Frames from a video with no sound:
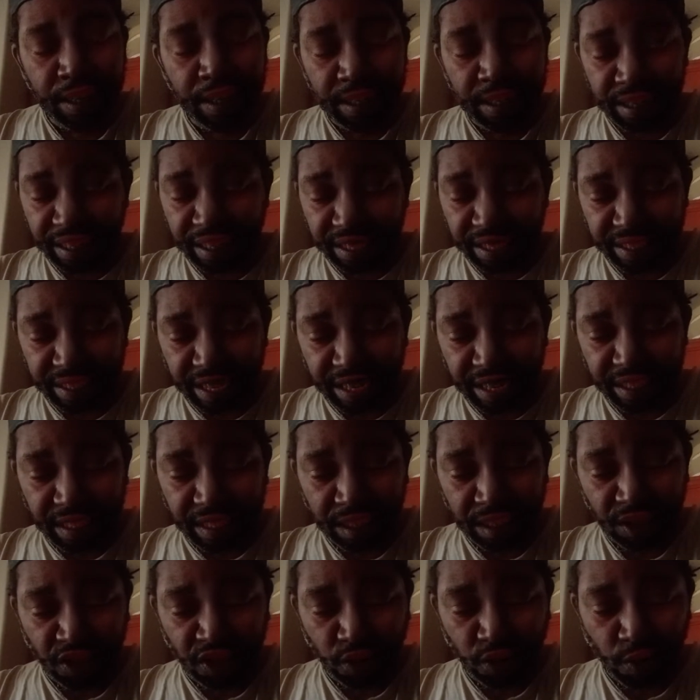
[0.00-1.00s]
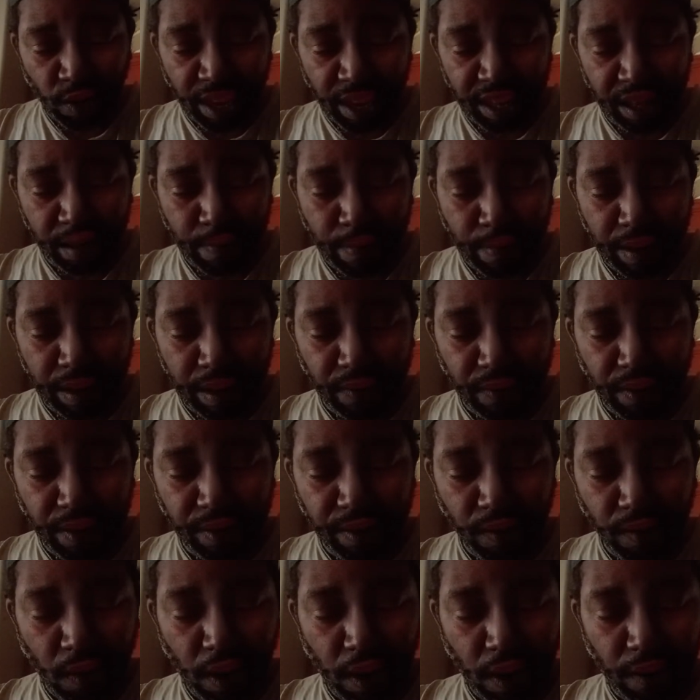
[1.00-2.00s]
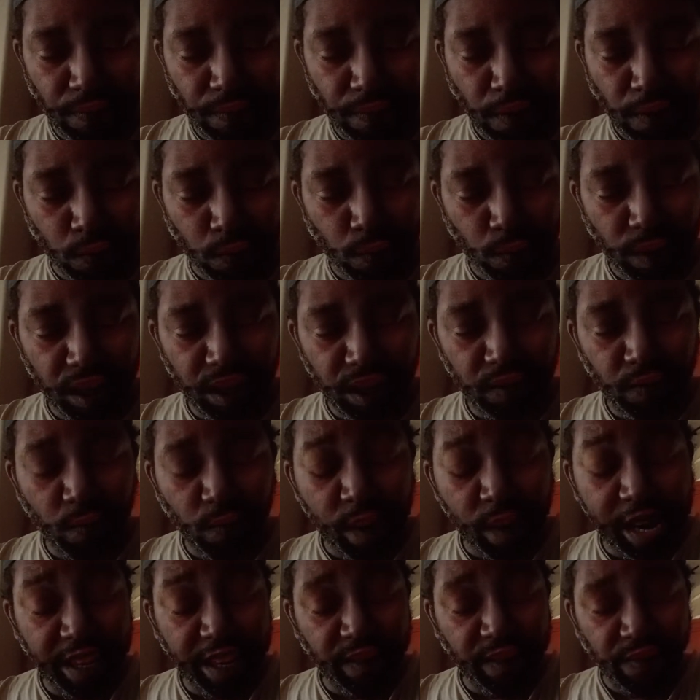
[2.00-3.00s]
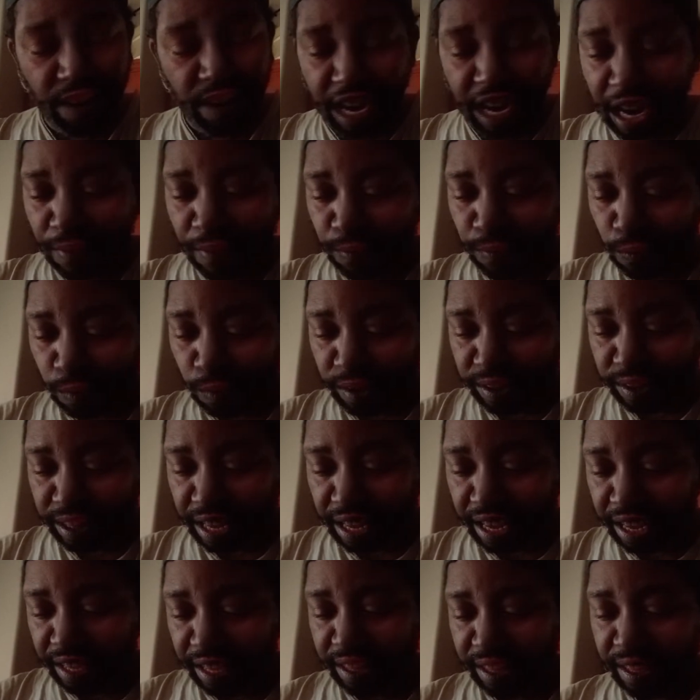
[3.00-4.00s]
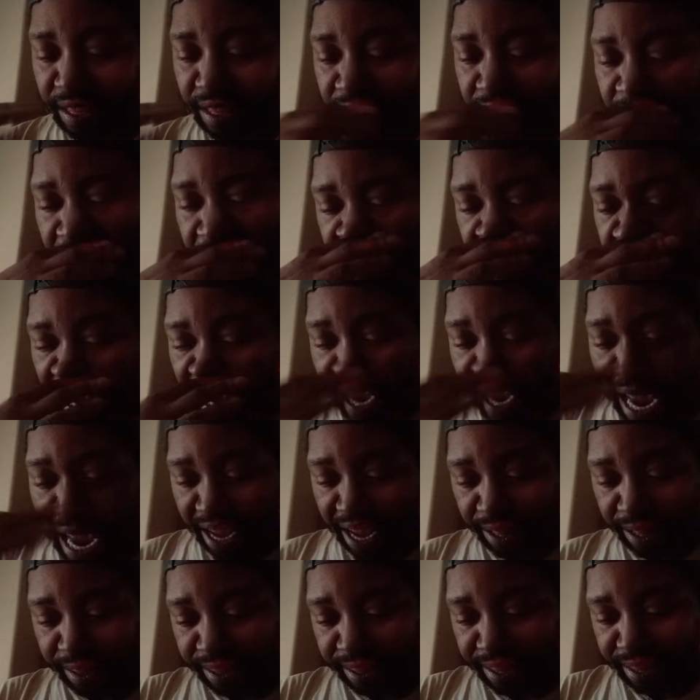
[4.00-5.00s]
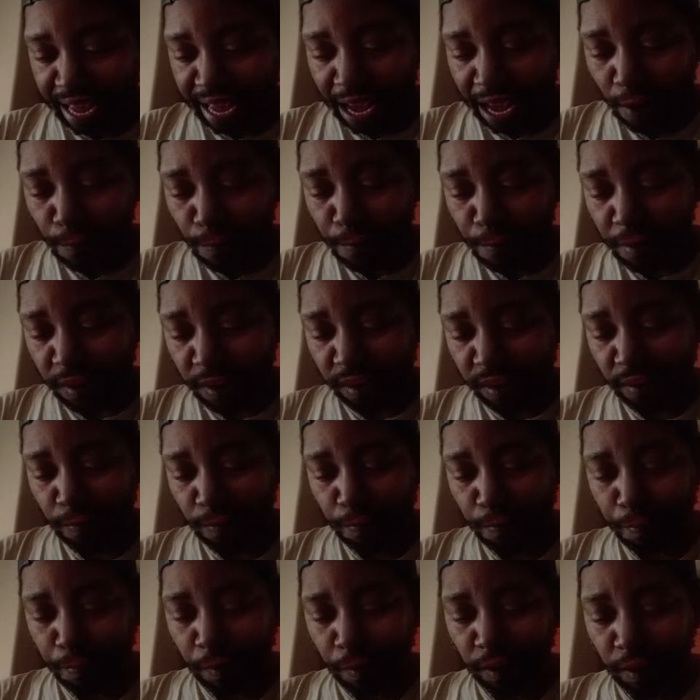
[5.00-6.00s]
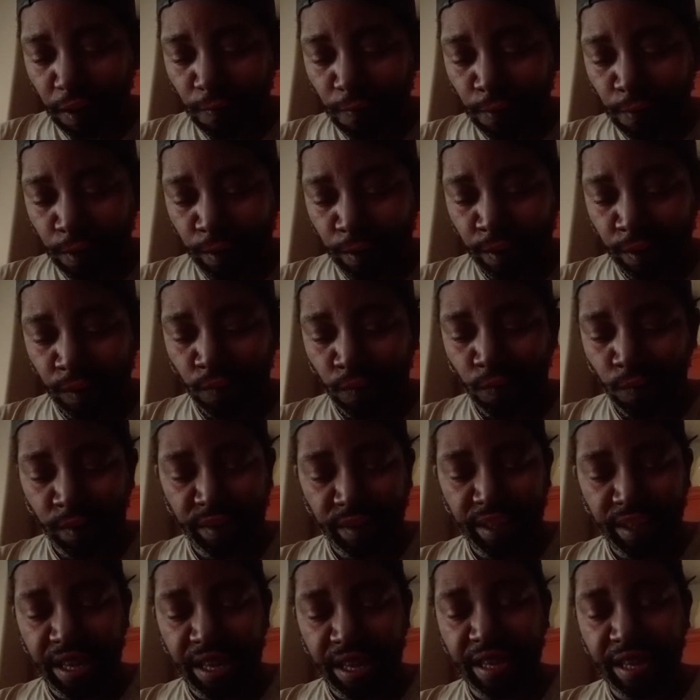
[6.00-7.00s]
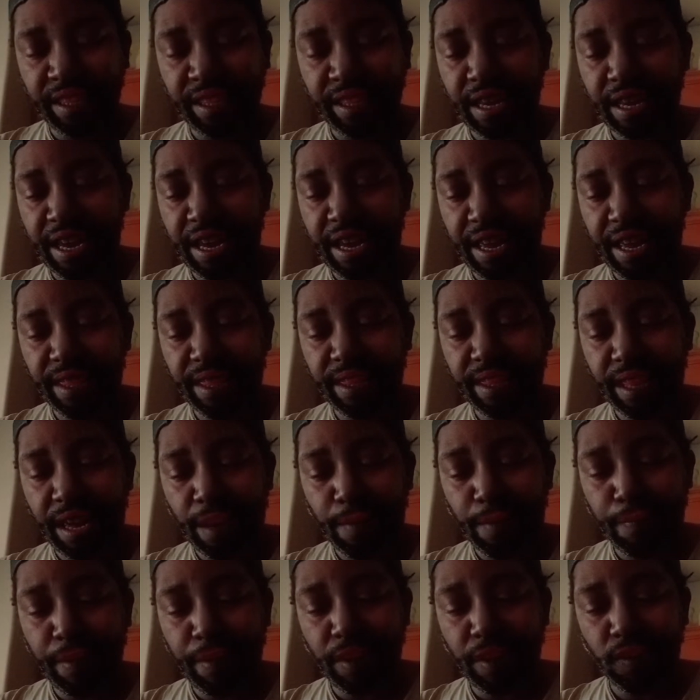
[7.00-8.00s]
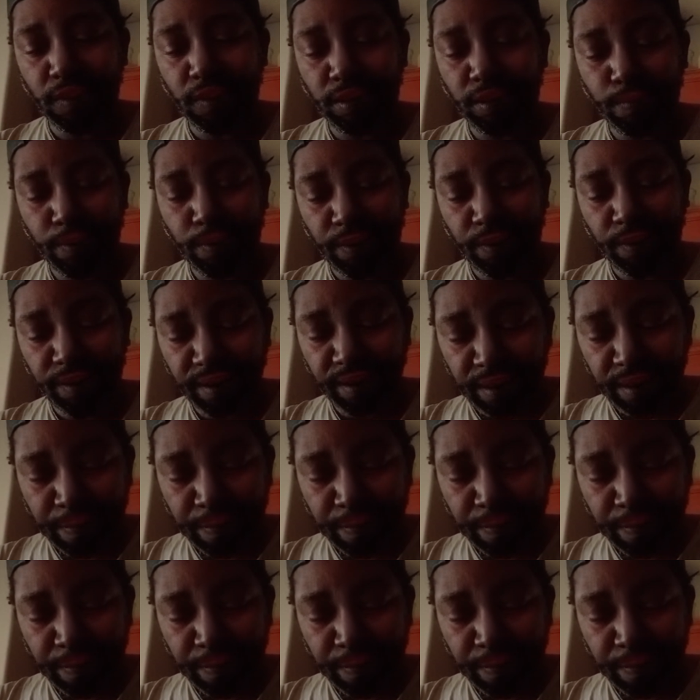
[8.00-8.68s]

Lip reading: The station's transmitter is off of Ridgeway Drive Northeast and San Martin Boulevard Northeast in St. Petersburg.